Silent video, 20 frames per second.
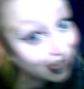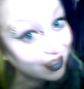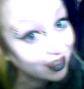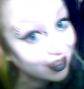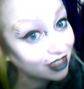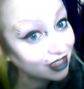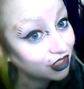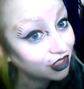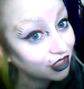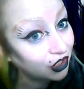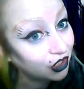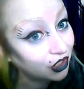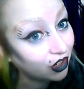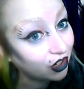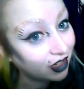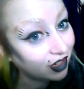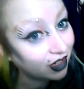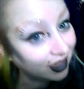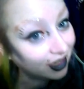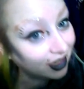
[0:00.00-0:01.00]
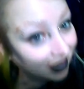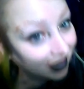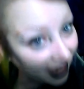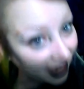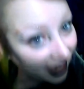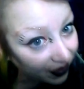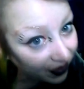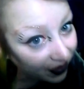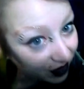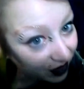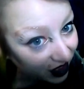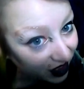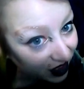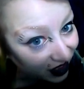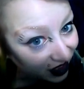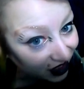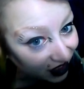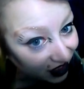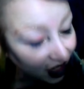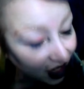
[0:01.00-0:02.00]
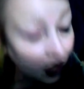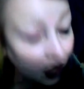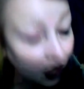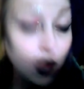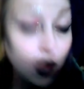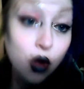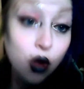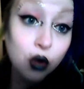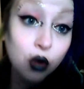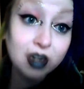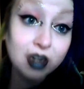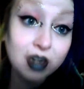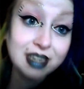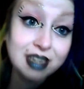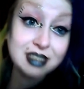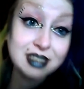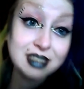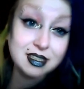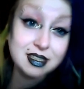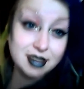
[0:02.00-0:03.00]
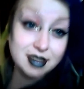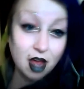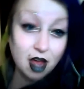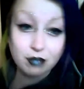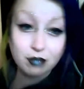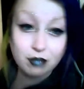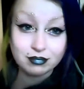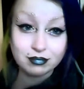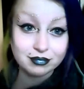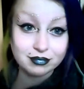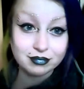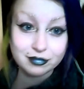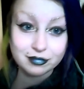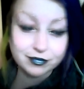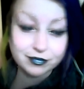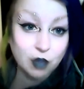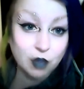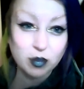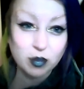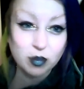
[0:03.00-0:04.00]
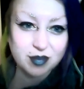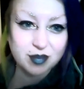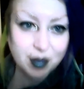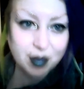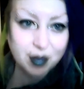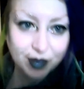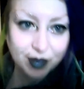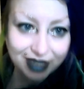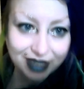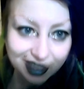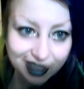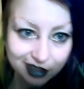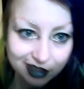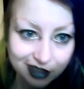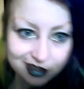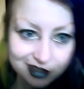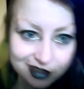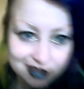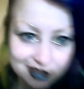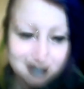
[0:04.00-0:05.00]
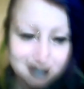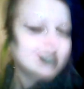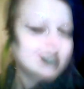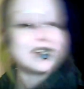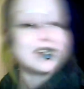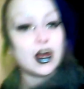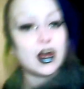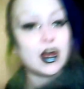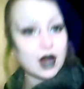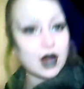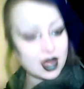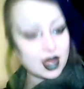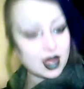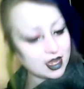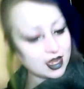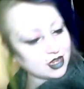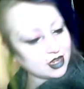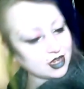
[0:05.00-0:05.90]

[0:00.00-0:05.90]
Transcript: this, you got to get the t-shirt, or at least some form of memorabilia. So I